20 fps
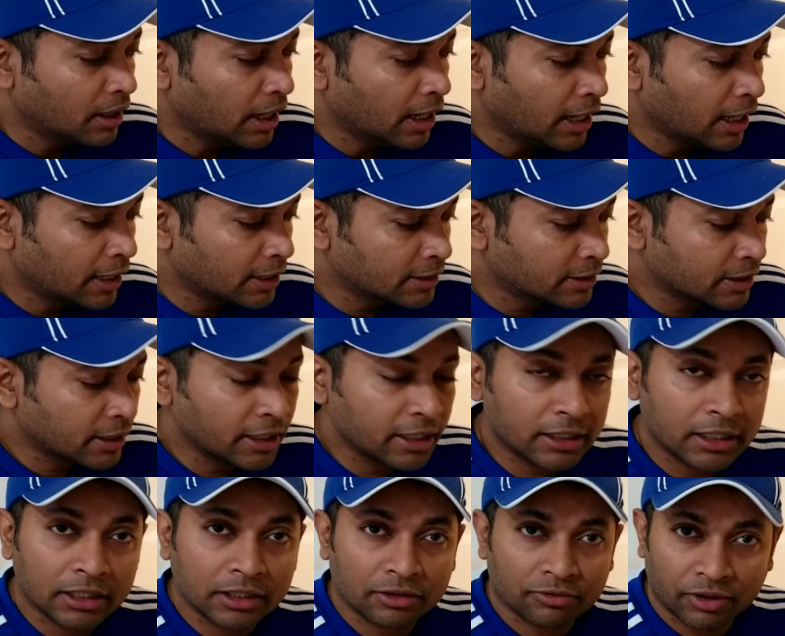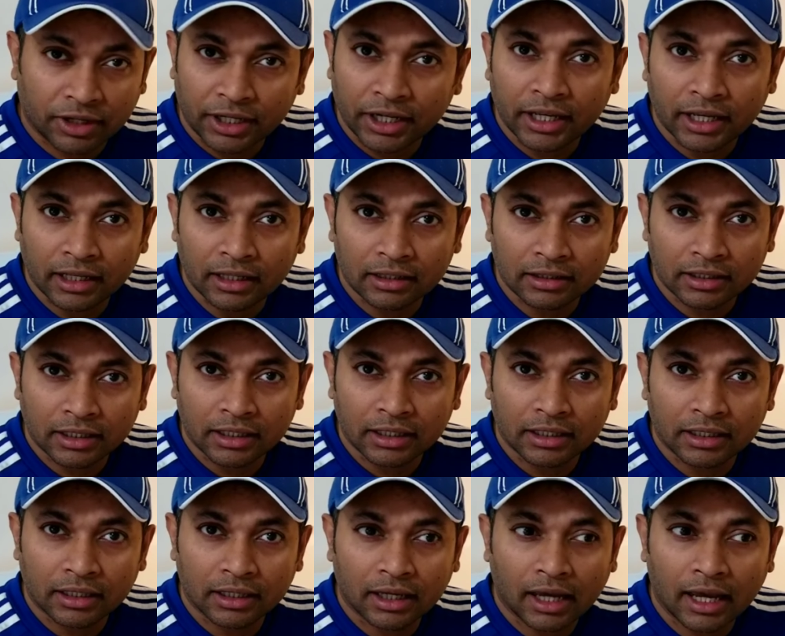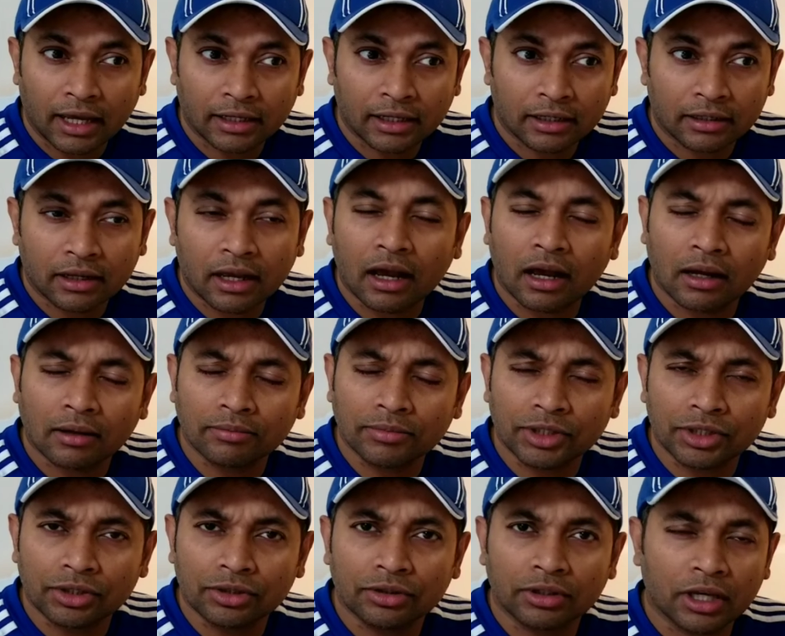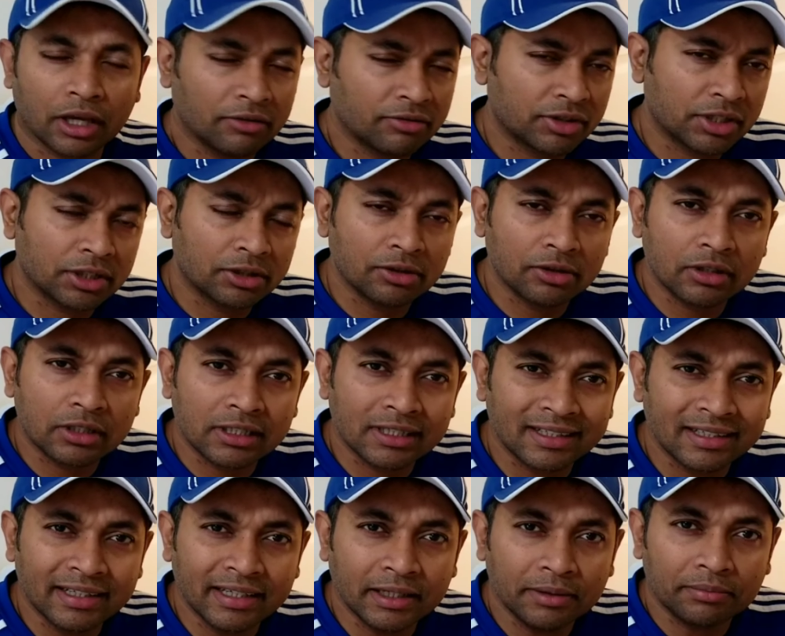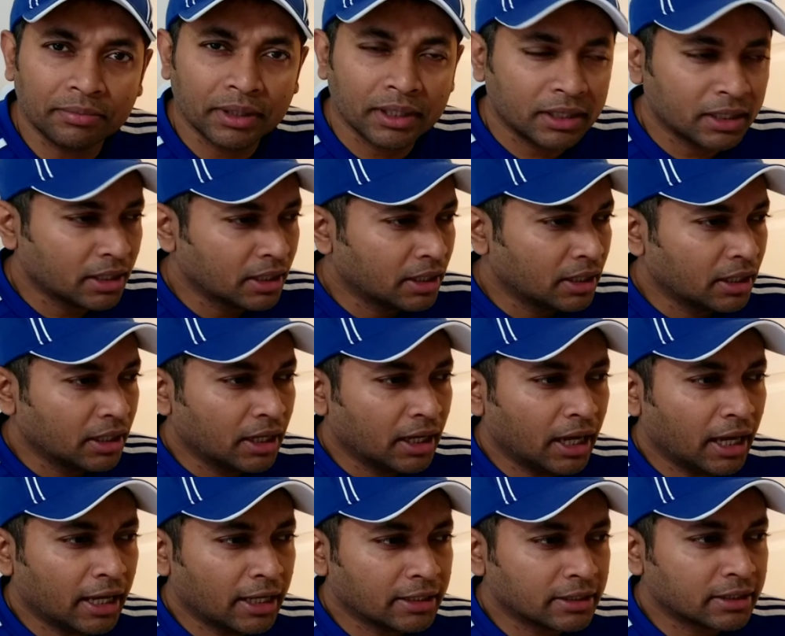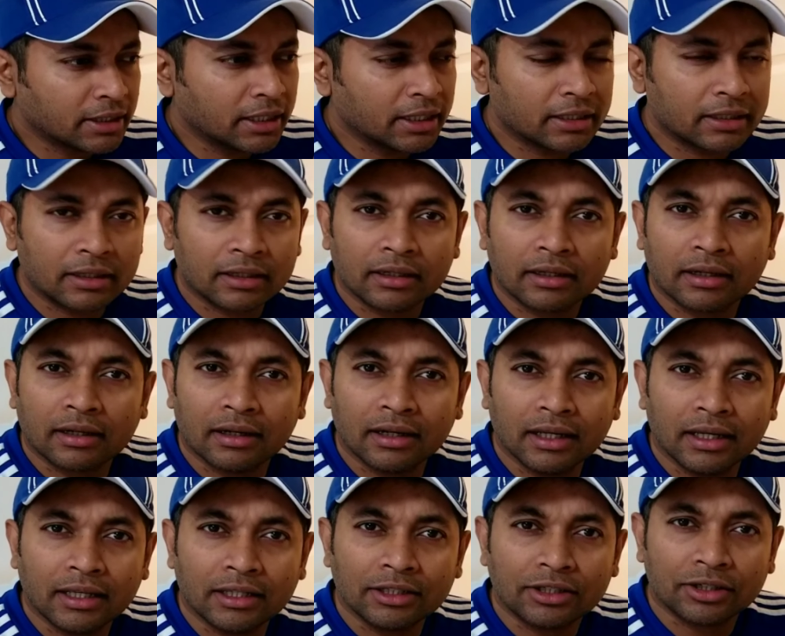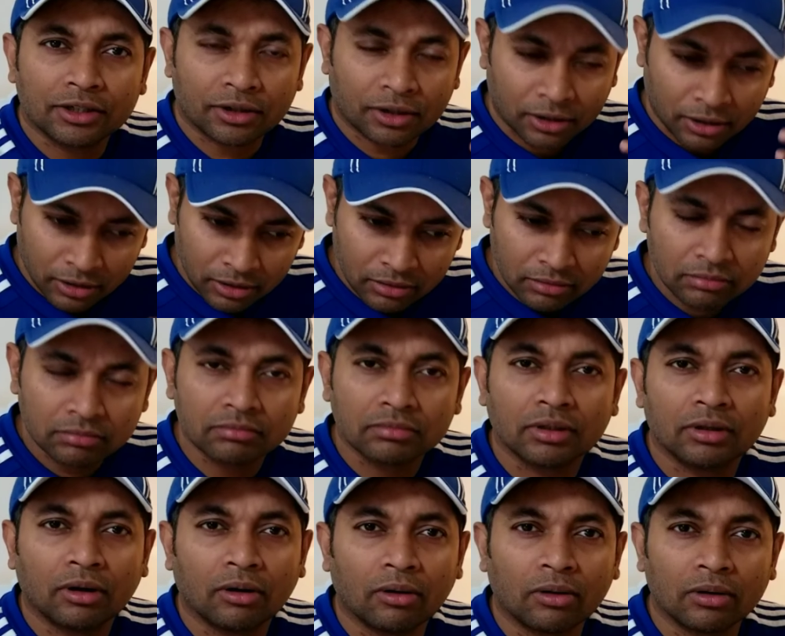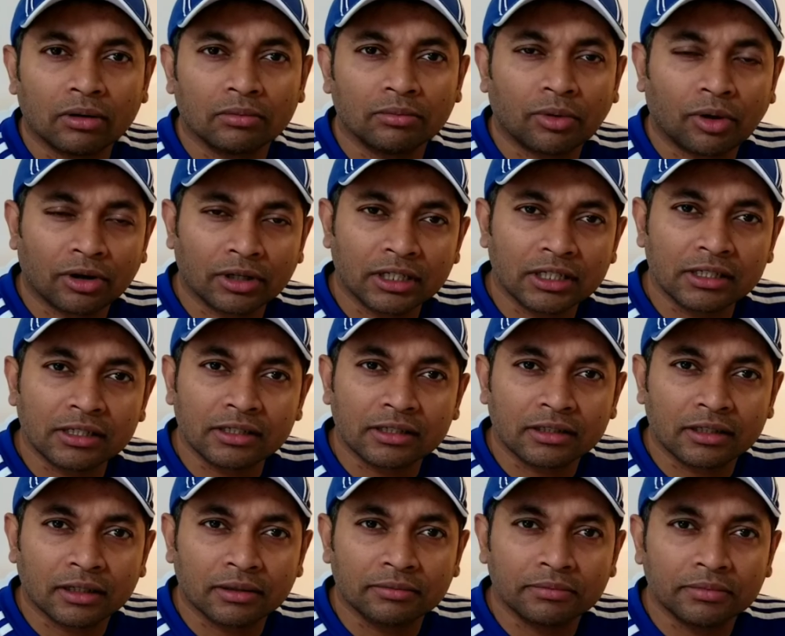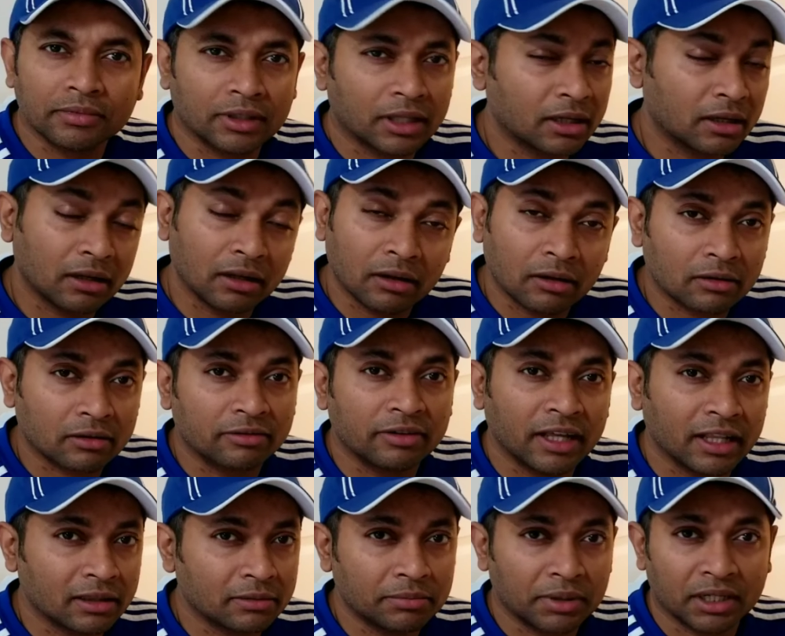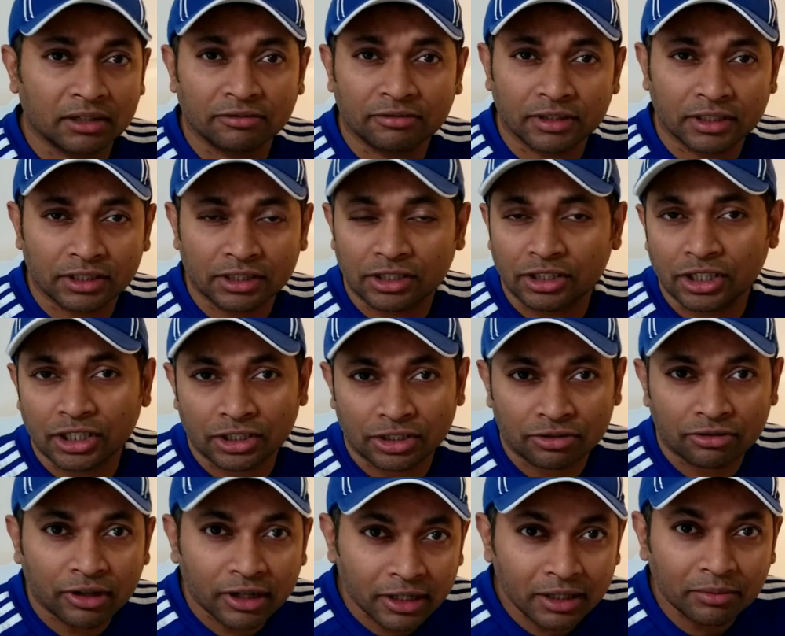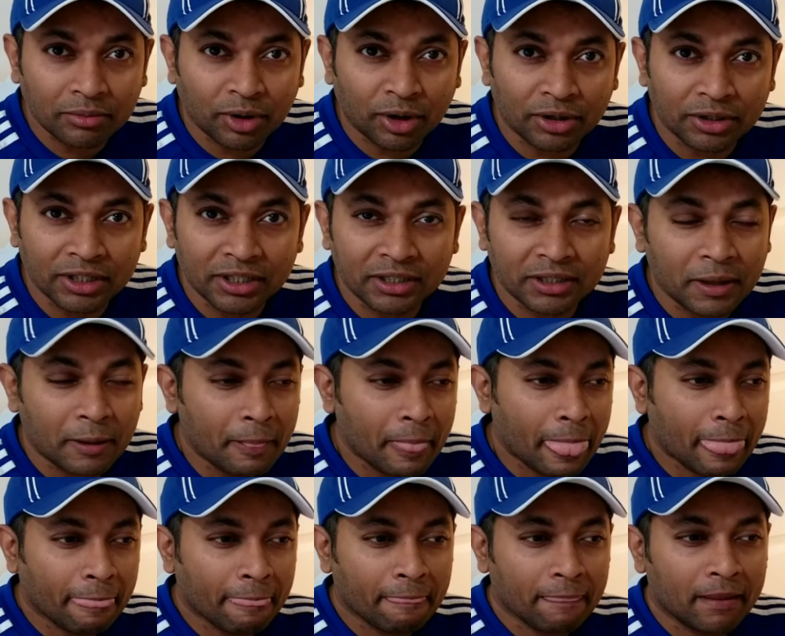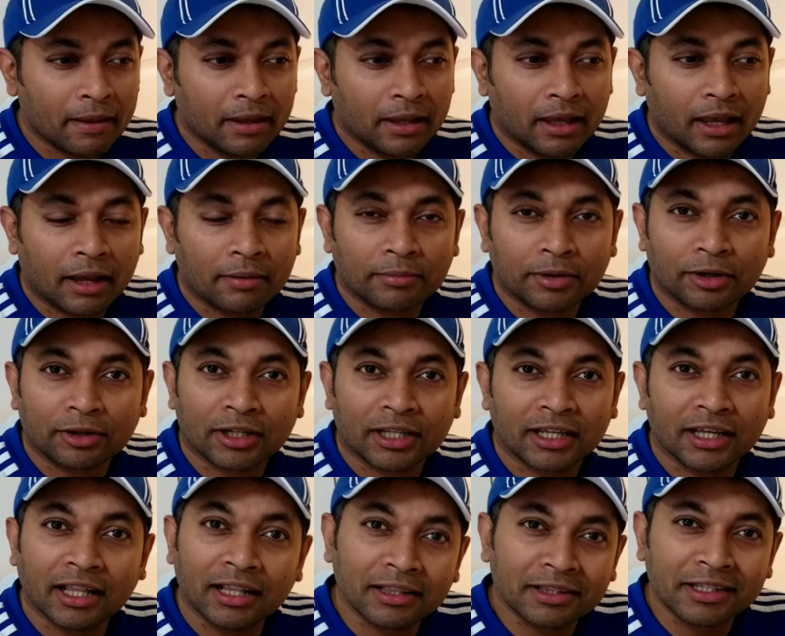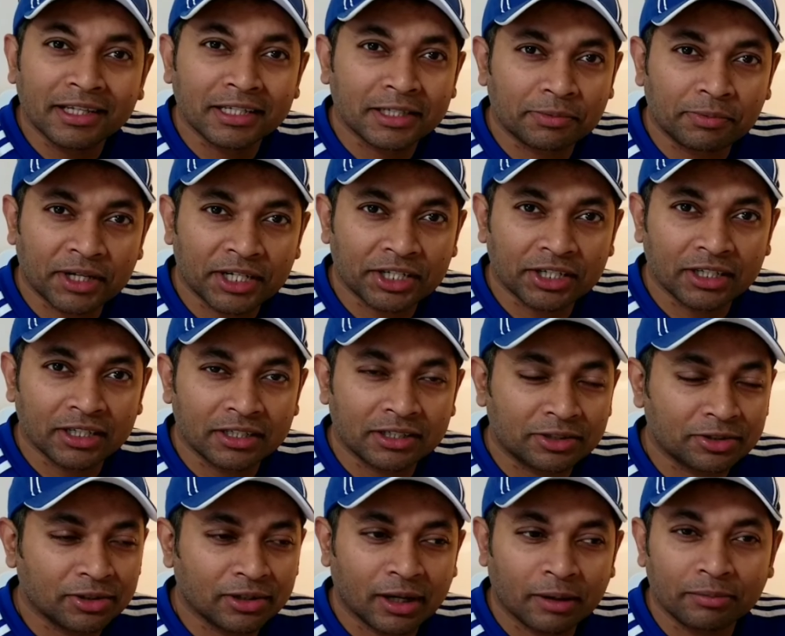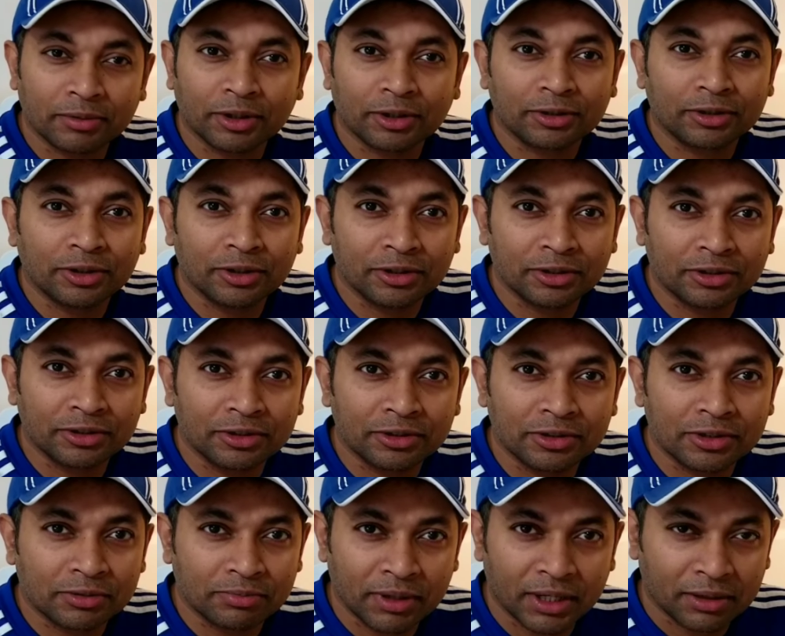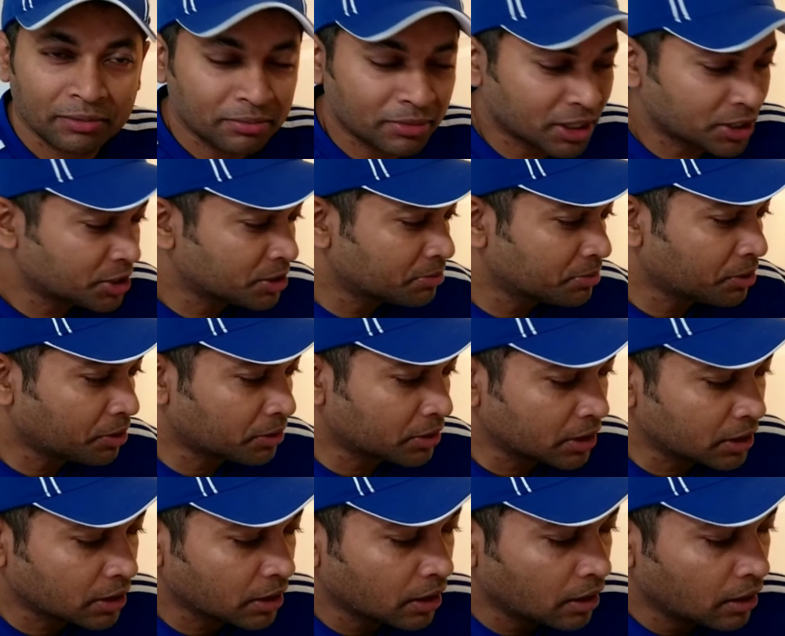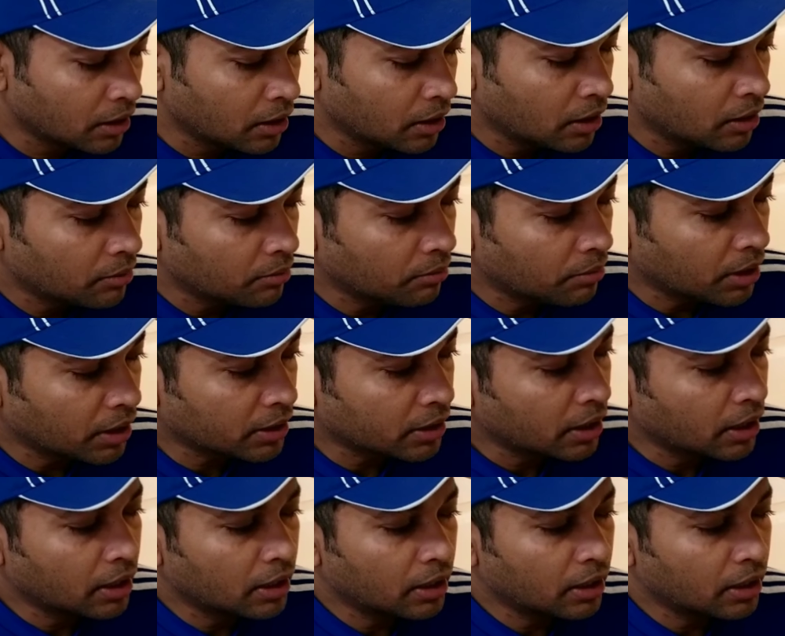and it is very healthy, and it calms you, gives you good sleep, and it cleans your whole body system. There are a lot of health benefits. Just read about it. I'm not a health specialist, so I'm not going to speak much about it, but